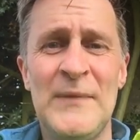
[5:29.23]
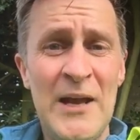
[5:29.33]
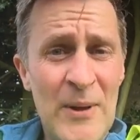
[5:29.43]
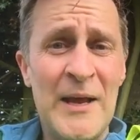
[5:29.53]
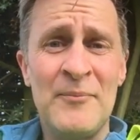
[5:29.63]

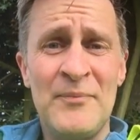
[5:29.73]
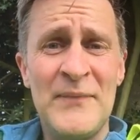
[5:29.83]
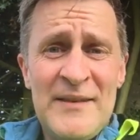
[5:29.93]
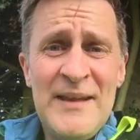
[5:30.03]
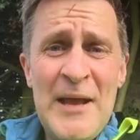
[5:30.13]
Anyway,
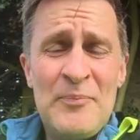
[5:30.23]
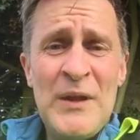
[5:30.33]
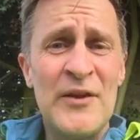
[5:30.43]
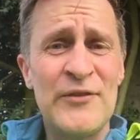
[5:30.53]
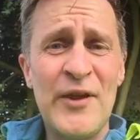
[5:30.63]
that's it.
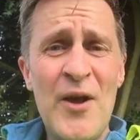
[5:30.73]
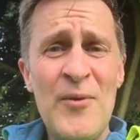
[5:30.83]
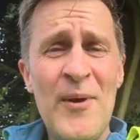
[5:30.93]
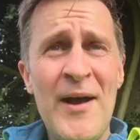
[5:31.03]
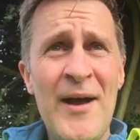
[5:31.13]

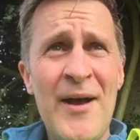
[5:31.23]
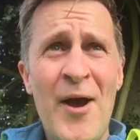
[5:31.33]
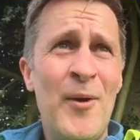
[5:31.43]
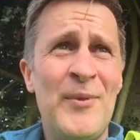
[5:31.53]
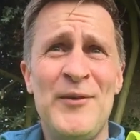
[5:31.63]
So I
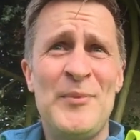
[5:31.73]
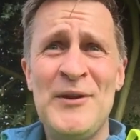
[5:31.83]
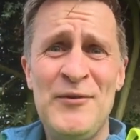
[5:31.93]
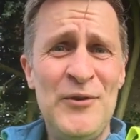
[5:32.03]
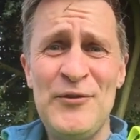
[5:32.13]
hope that's
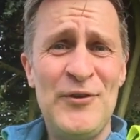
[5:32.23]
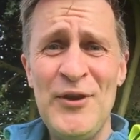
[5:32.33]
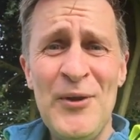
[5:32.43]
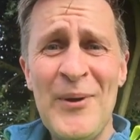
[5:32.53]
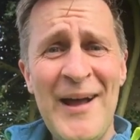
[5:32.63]
been of use to
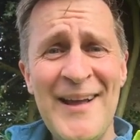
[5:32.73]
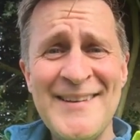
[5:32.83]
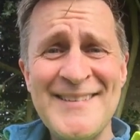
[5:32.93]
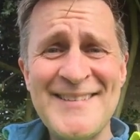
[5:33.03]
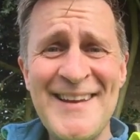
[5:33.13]
you,
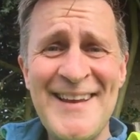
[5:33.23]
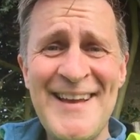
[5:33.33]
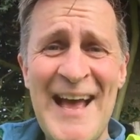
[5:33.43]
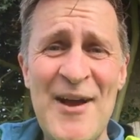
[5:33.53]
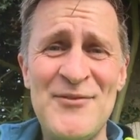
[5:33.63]
and
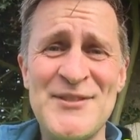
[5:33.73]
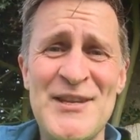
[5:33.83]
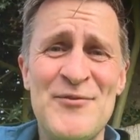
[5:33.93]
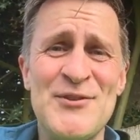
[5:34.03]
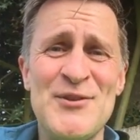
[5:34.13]
have
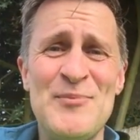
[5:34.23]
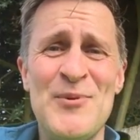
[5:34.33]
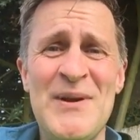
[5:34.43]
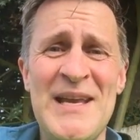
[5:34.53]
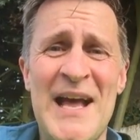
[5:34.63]
yourself a
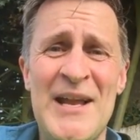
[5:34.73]
super week,